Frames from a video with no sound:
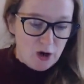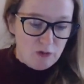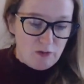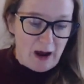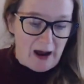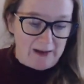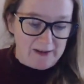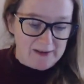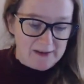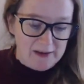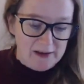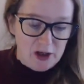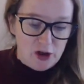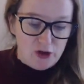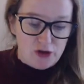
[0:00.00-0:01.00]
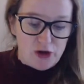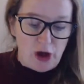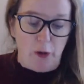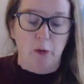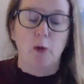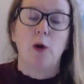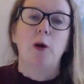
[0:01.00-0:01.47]
right.
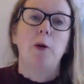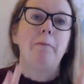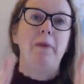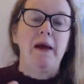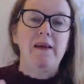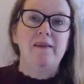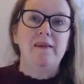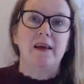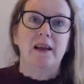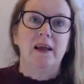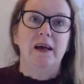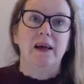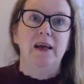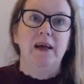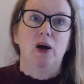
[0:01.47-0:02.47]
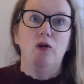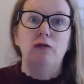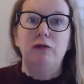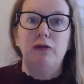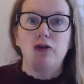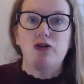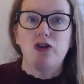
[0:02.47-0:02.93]
So basically,
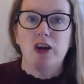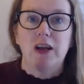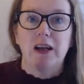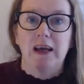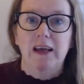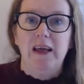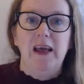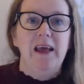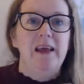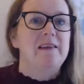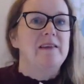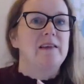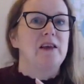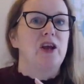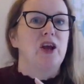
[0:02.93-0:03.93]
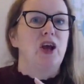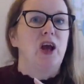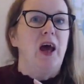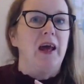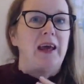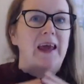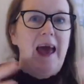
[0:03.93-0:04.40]
unfortunately, it's
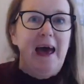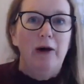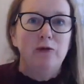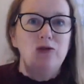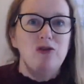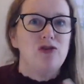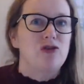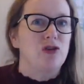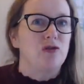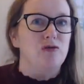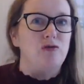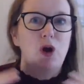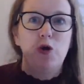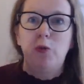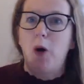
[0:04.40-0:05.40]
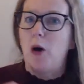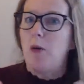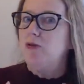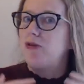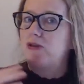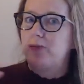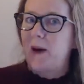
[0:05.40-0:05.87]
accounts,
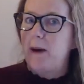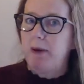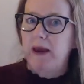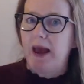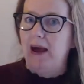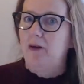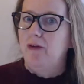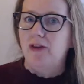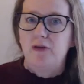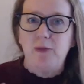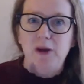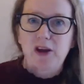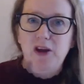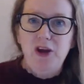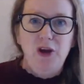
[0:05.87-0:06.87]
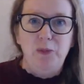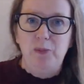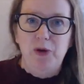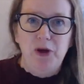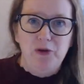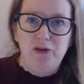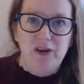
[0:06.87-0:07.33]
robots, spam accounts have been
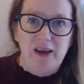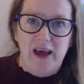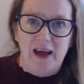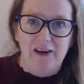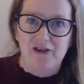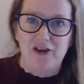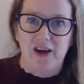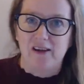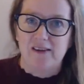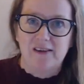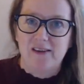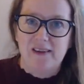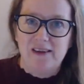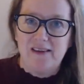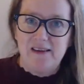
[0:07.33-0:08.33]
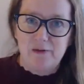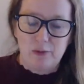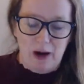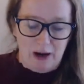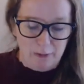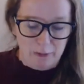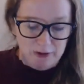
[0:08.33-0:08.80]
abusing hashtags, and this is
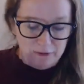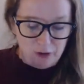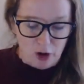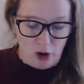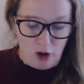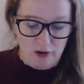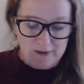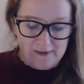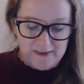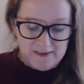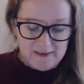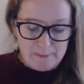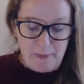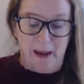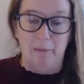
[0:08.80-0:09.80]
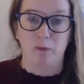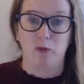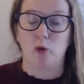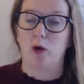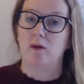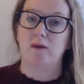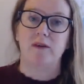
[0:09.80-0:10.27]
why we've got spammed
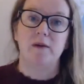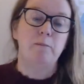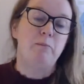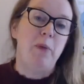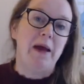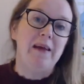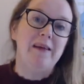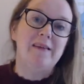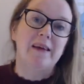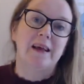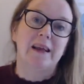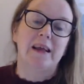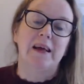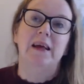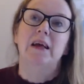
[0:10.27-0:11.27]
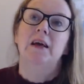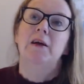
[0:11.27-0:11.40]
ones. And basically,